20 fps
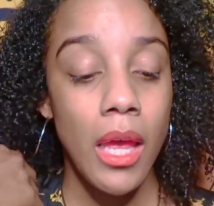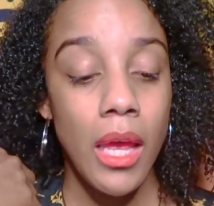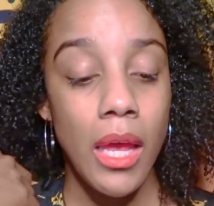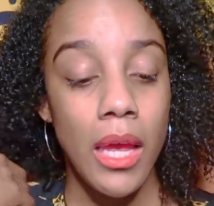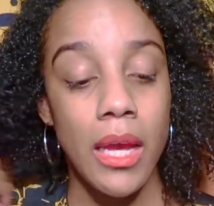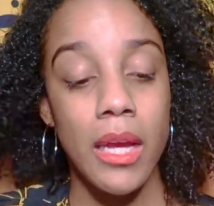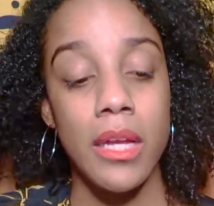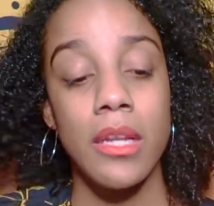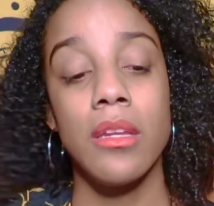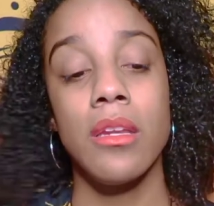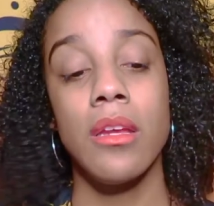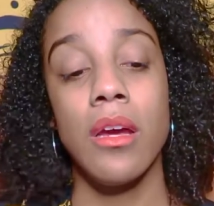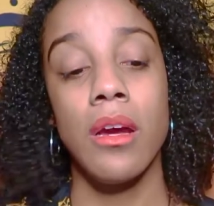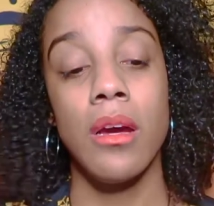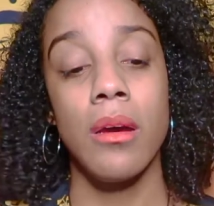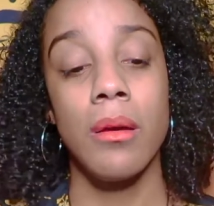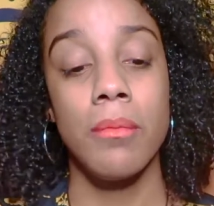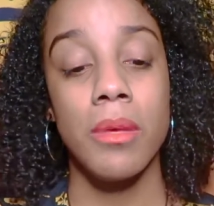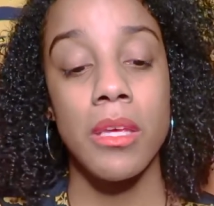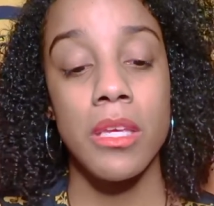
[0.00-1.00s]
And
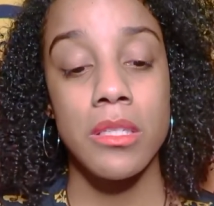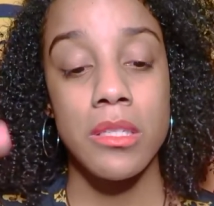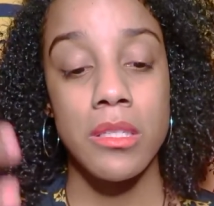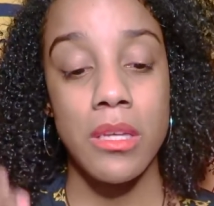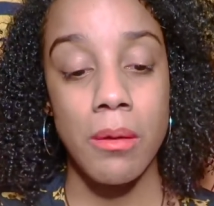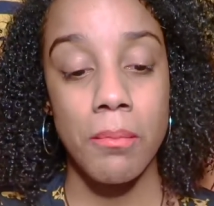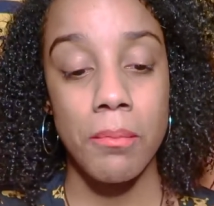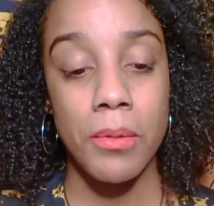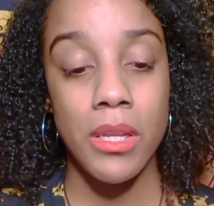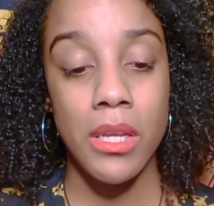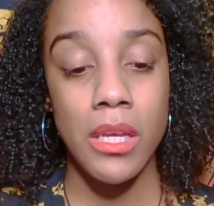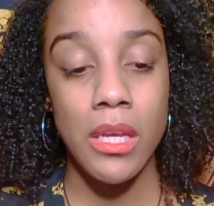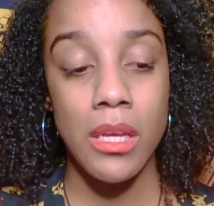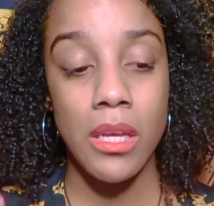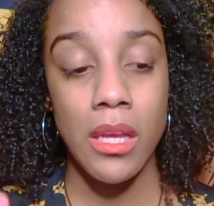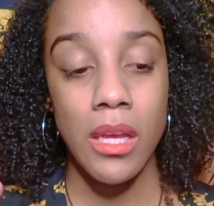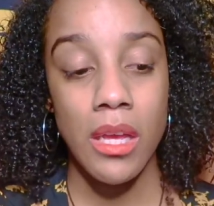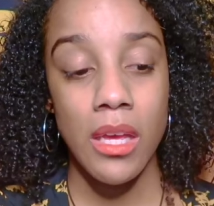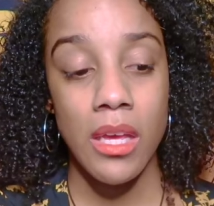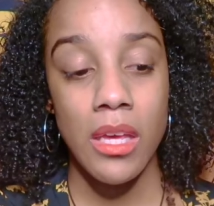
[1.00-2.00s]
um, his
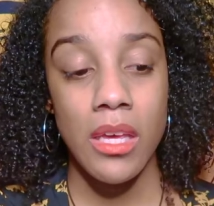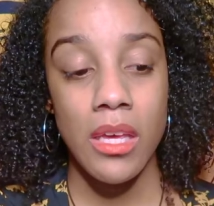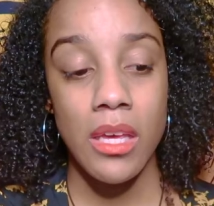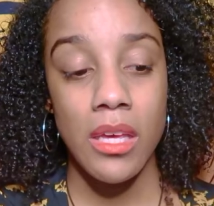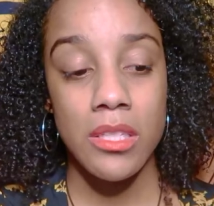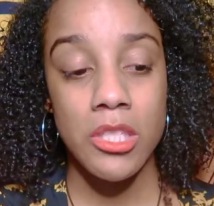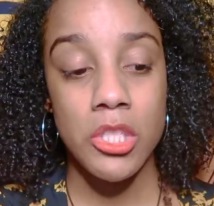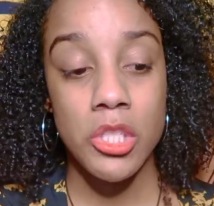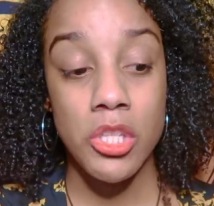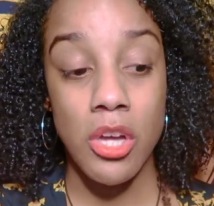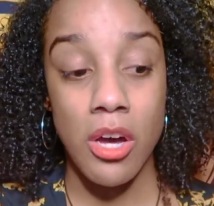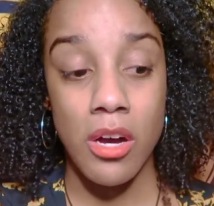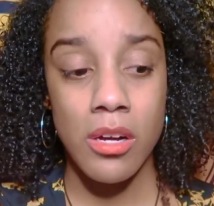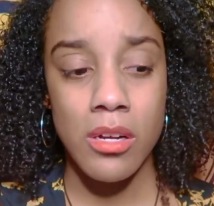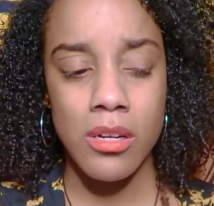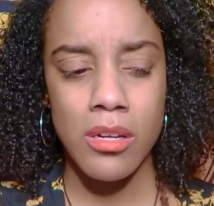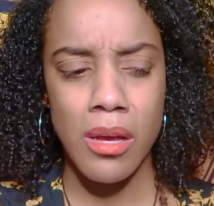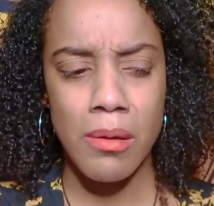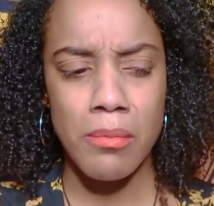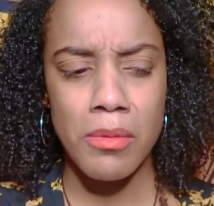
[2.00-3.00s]
company
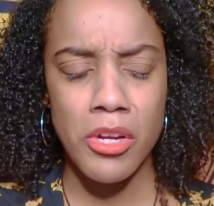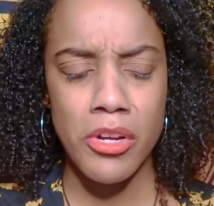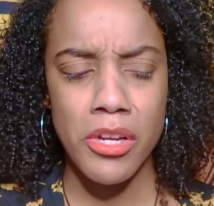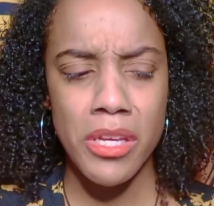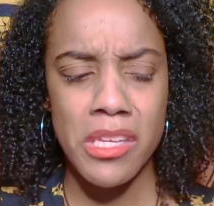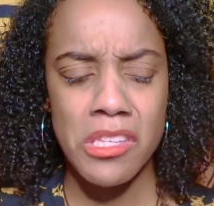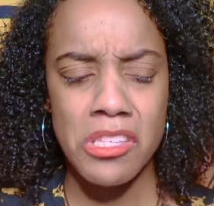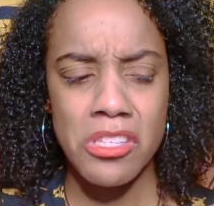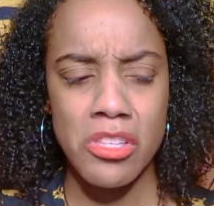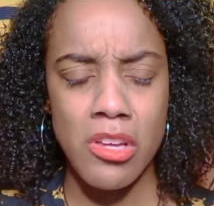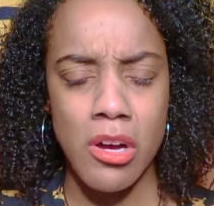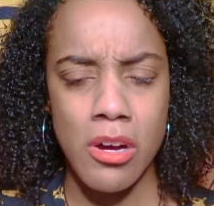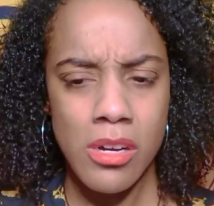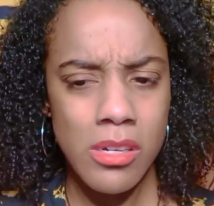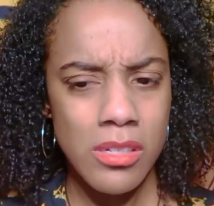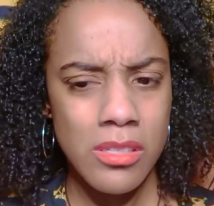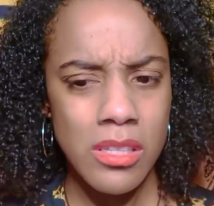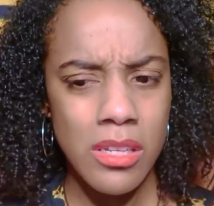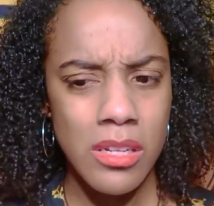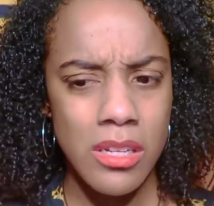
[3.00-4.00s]
stock i'm hearing his
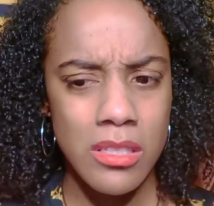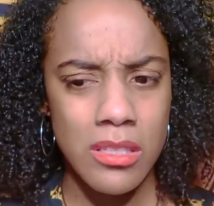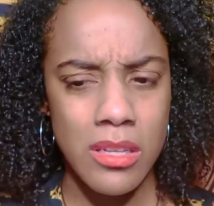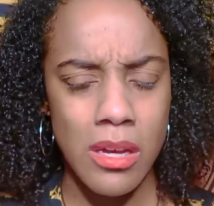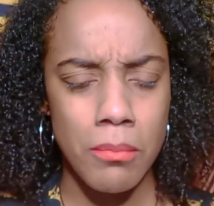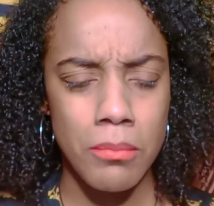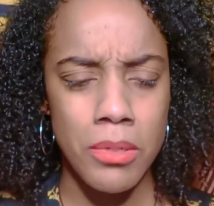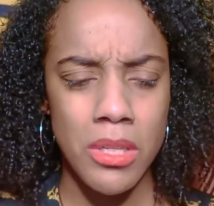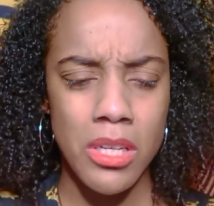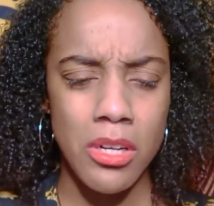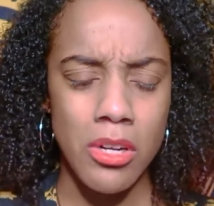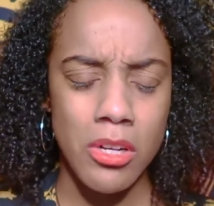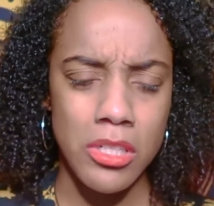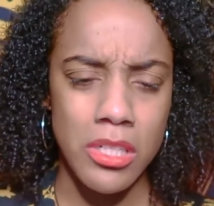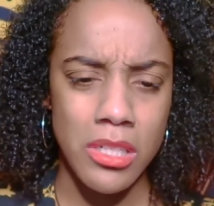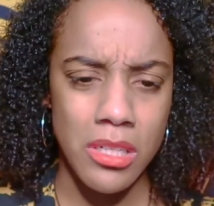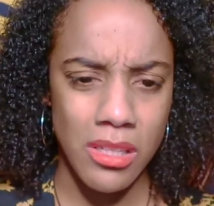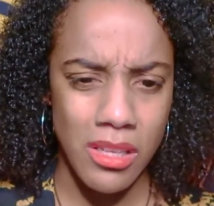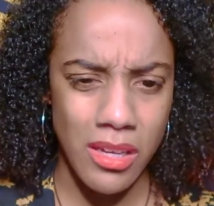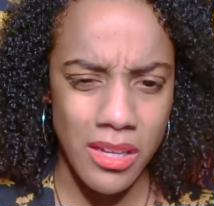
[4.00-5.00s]
stocks and his company are
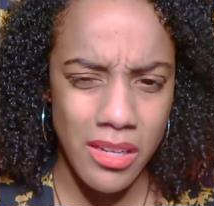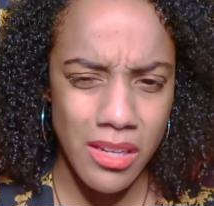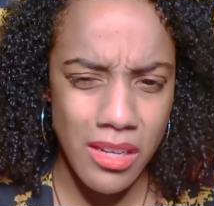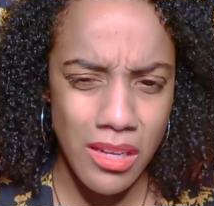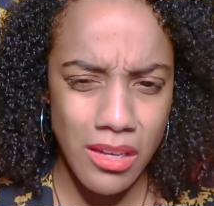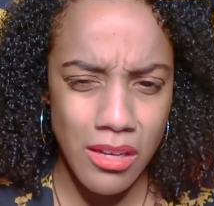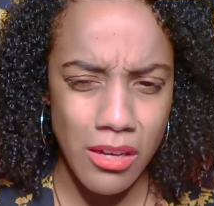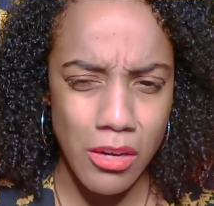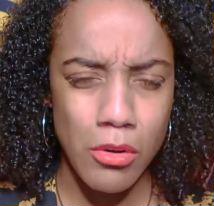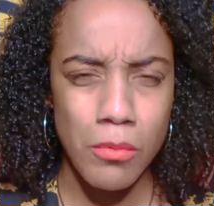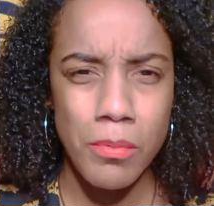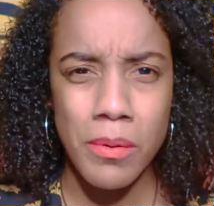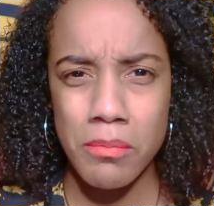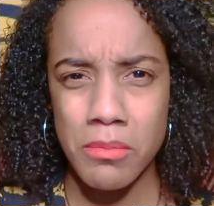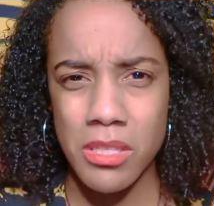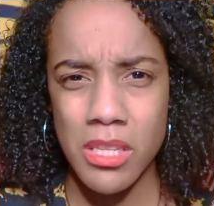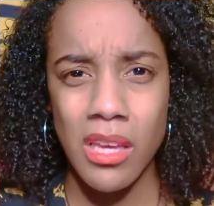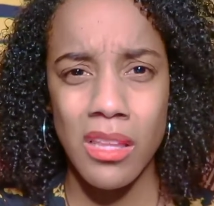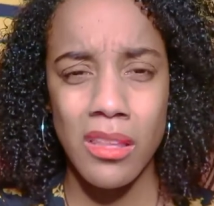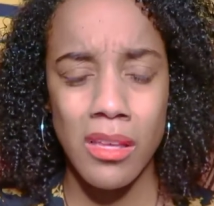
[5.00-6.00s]
declining i hope i'm
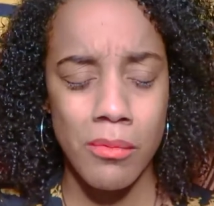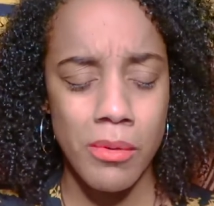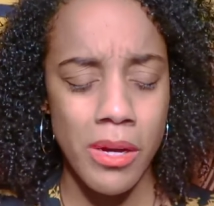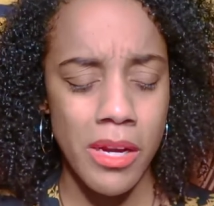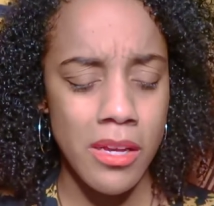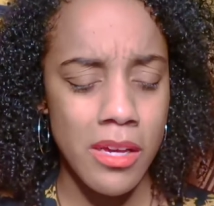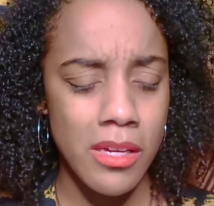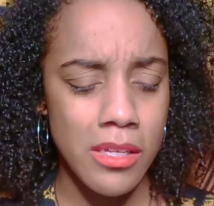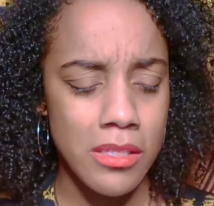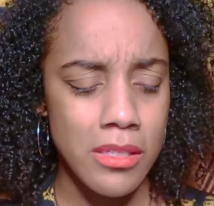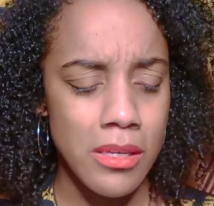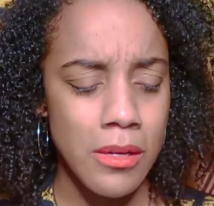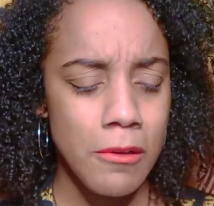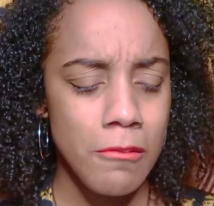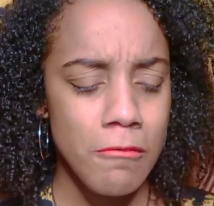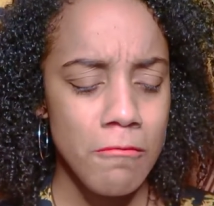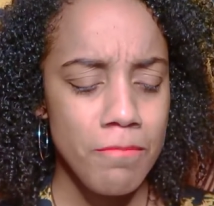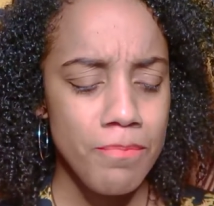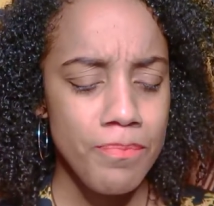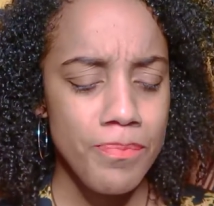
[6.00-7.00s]
saying that right guys
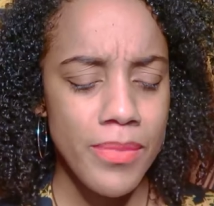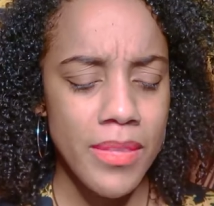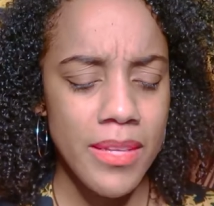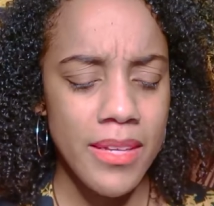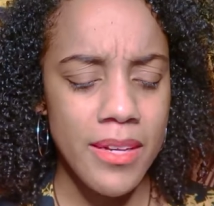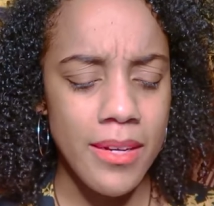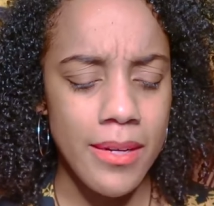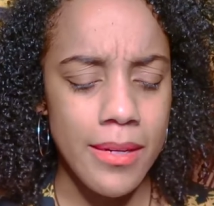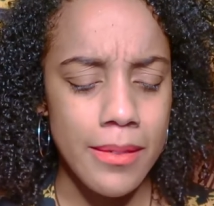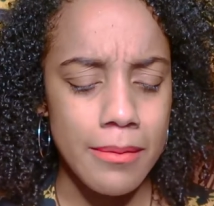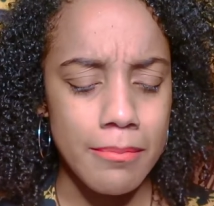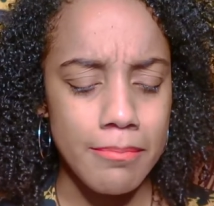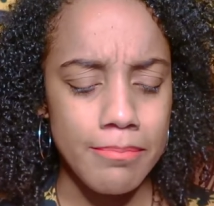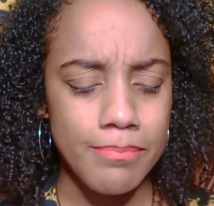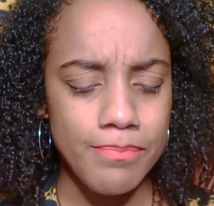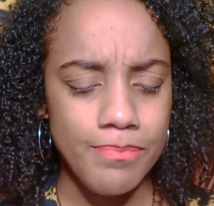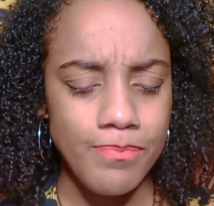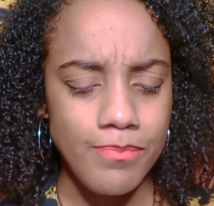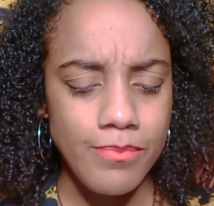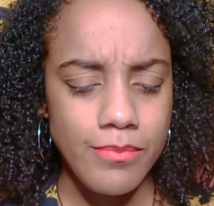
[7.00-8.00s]

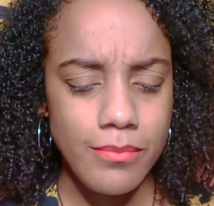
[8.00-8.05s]
um,